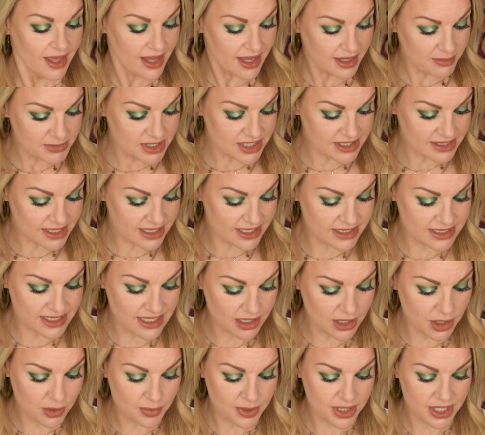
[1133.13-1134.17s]
I'm just gonna
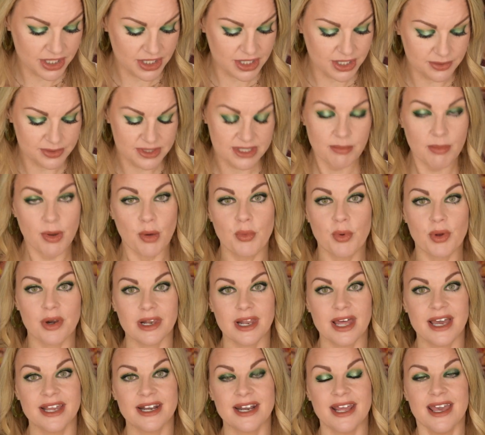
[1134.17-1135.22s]
tell you what I used in my
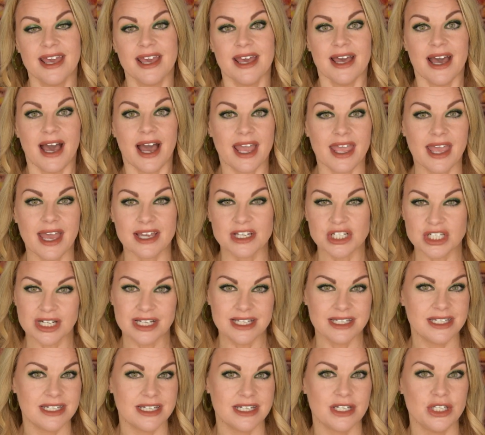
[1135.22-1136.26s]
waterline. I
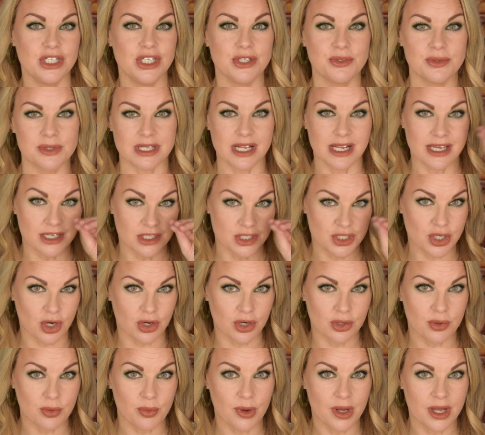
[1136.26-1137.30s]
actually didn't use like a
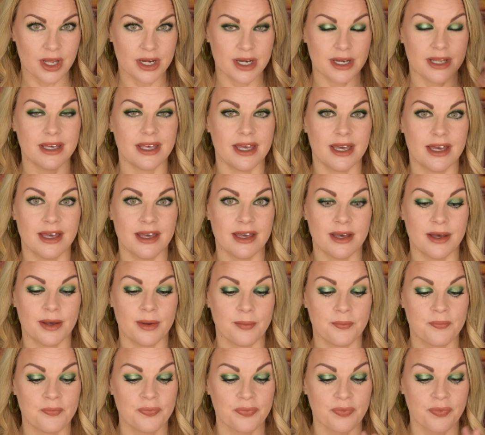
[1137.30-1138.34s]
dark one.
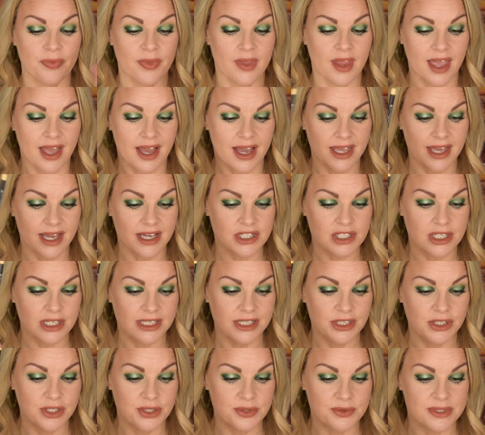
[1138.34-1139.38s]
I
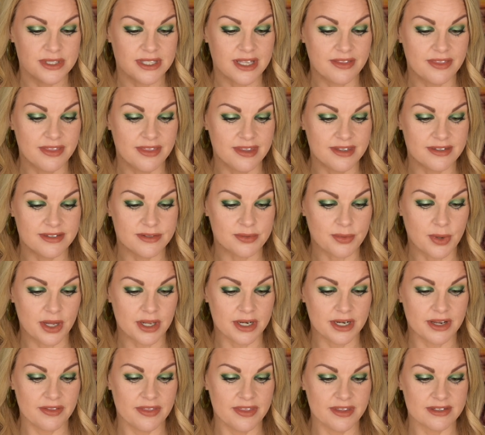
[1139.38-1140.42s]
actually used this
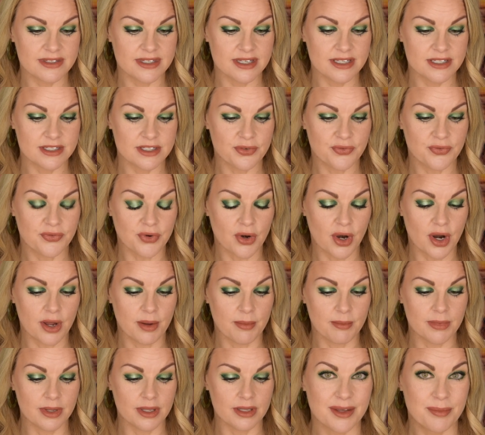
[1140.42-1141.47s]
one. This is
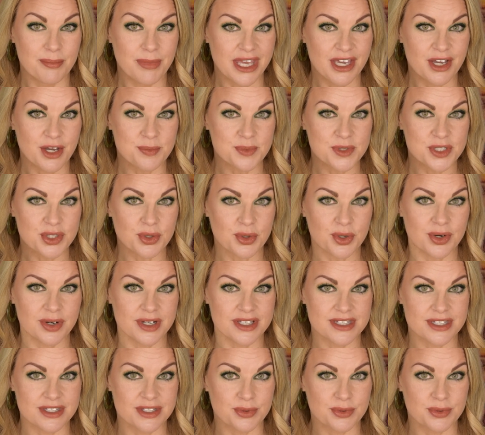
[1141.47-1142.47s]
from Makeup Store. It's a